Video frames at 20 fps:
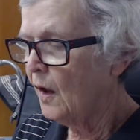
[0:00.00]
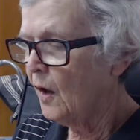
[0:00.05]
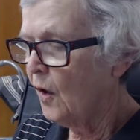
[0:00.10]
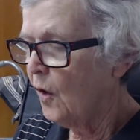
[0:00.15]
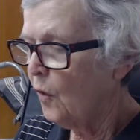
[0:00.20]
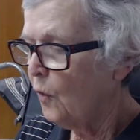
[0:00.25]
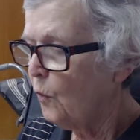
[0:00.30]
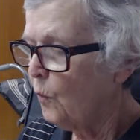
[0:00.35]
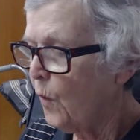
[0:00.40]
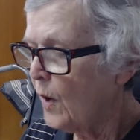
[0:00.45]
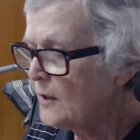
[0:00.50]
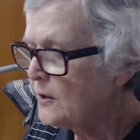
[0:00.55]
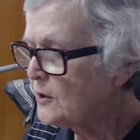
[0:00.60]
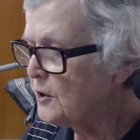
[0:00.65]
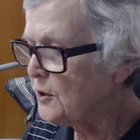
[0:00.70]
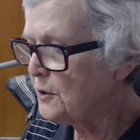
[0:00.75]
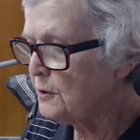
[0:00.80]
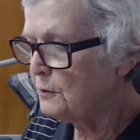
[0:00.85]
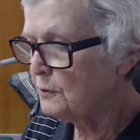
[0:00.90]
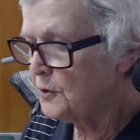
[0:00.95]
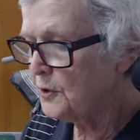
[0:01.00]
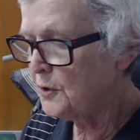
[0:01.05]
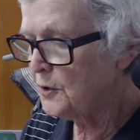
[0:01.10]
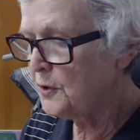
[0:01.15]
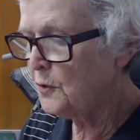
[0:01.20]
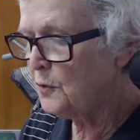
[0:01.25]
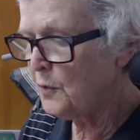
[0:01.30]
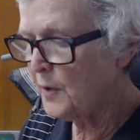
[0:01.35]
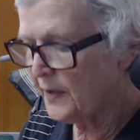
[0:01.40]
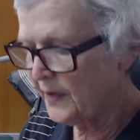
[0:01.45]
What do you
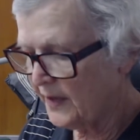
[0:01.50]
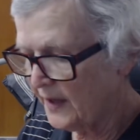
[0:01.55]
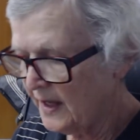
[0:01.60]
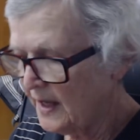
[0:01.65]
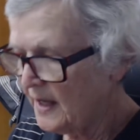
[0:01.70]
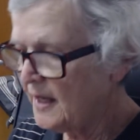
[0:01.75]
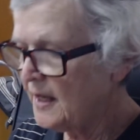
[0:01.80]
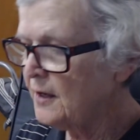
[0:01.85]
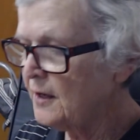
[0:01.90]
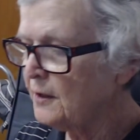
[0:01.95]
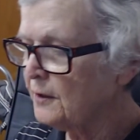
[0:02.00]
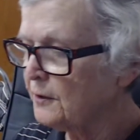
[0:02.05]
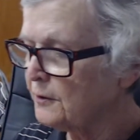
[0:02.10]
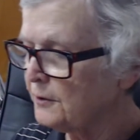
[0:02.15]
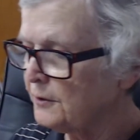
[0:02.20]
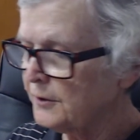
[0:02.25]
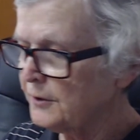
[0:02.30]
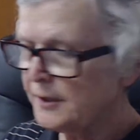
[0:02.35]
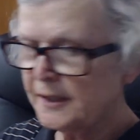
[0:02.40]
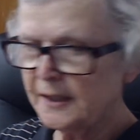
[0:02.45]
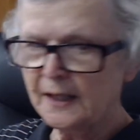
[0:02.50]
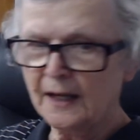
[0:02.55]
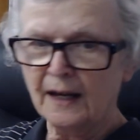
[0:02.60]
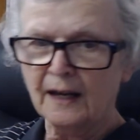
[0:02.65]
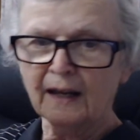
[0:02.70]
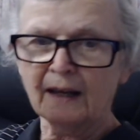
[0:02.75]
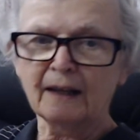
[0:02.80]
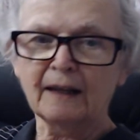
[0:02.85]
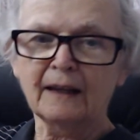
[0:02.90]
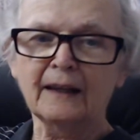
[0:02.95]
do with ears
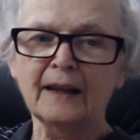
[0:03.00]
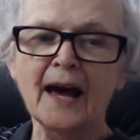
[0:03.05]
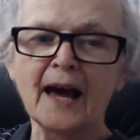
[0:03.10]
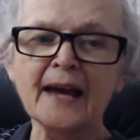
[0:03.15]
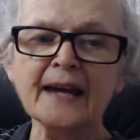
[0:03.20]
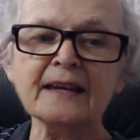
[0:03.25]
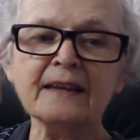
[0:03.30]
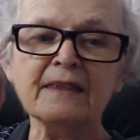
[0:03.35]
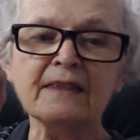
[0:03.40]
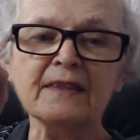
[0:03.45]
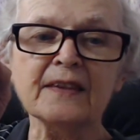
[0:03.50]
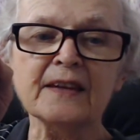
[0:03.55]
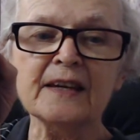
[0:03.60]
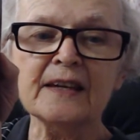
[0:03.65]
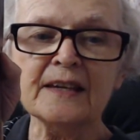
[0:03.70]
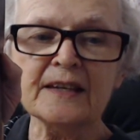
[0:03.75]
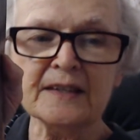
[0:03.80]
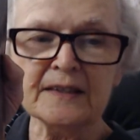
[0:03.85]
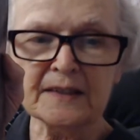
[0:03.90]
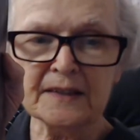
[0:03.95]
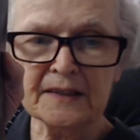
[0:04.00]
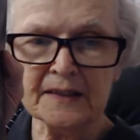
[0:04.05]
like these?